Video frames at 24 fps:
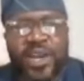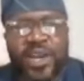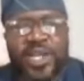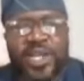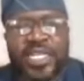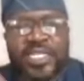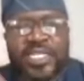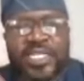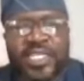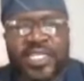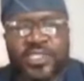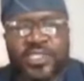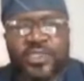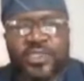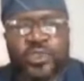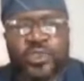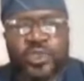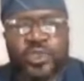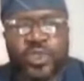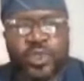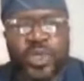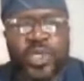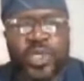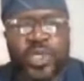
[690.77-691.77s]
part of the
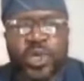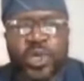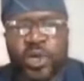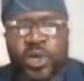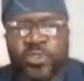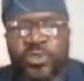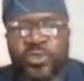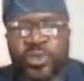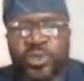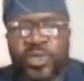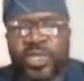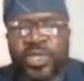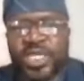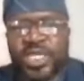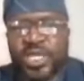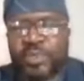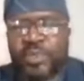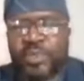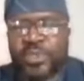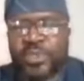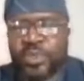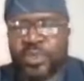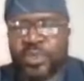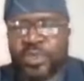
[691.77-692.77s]
early things you do when you come
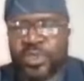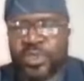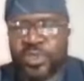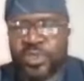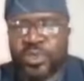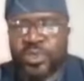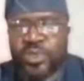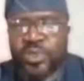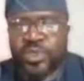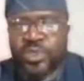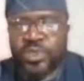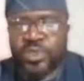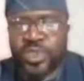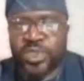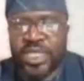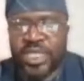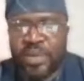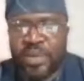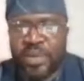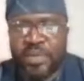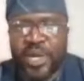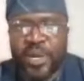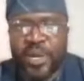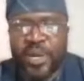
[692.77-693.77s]
through
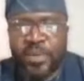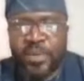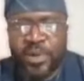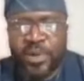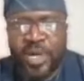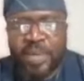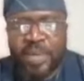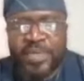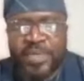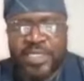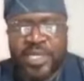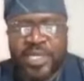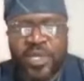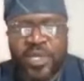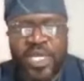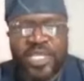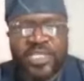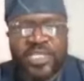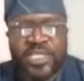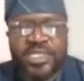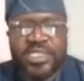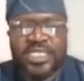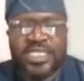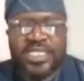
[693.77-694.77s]
through the Embraer
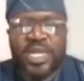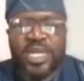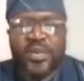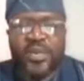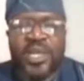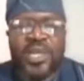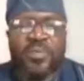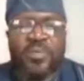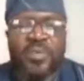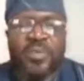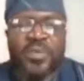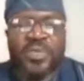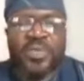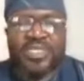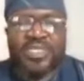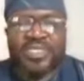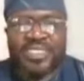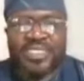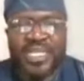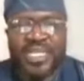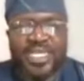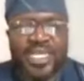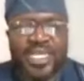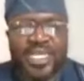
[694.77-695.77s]
program is that we
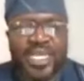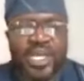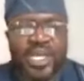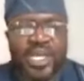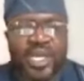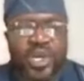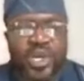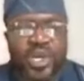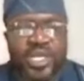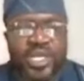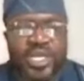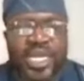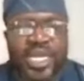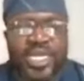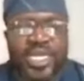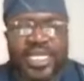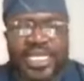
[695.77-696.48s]
help you understand